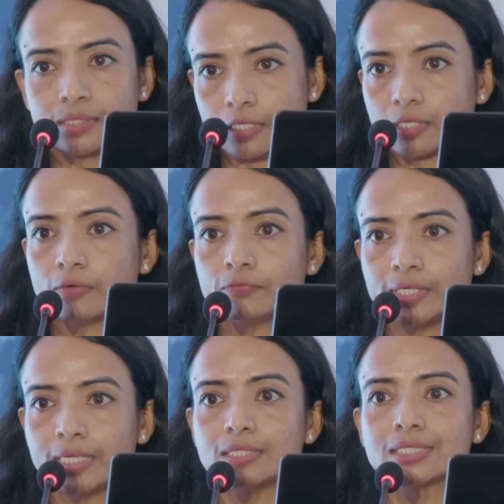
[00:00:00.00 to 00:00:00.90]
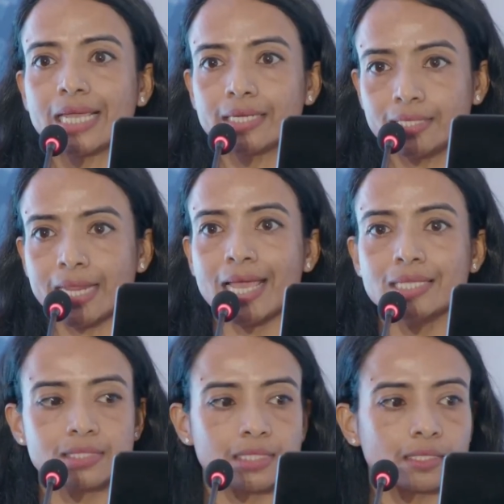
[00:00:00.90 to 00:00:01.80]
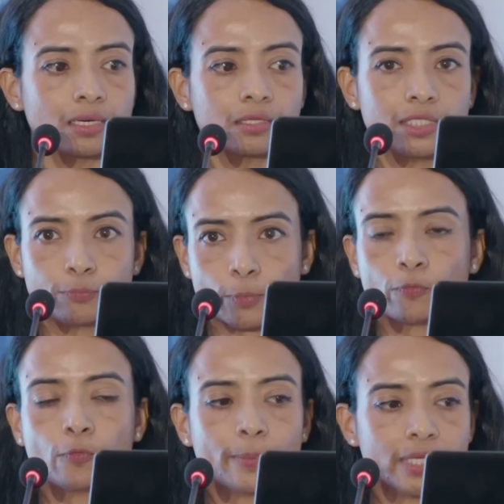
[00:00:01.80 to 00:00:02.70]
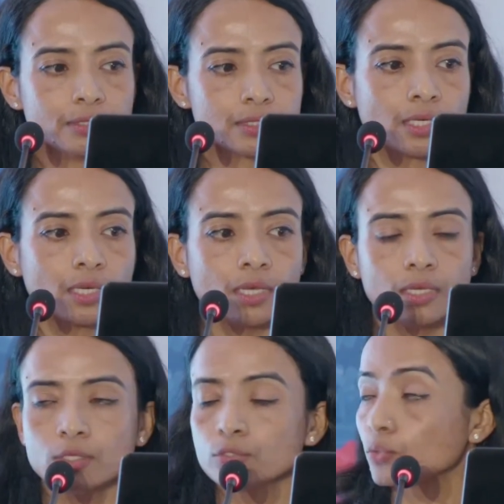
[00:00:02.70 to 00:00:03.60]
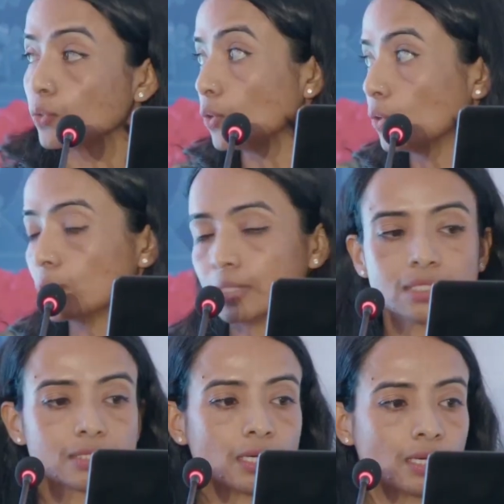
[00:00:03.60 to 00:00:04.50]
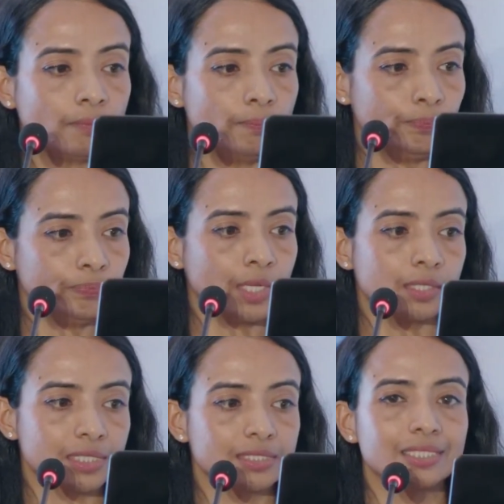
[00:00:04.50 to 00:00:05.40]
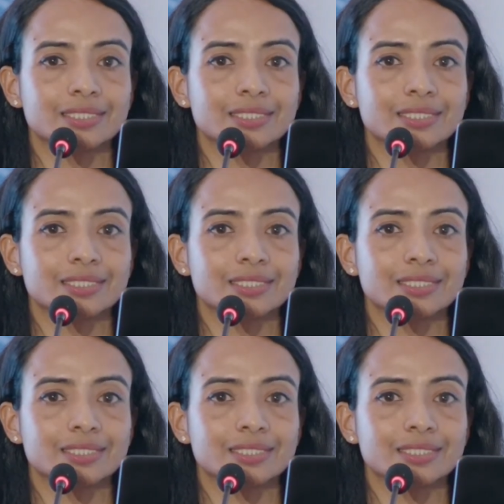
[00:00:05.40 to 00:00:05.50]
their confidence and enhancing their performance. So this suggests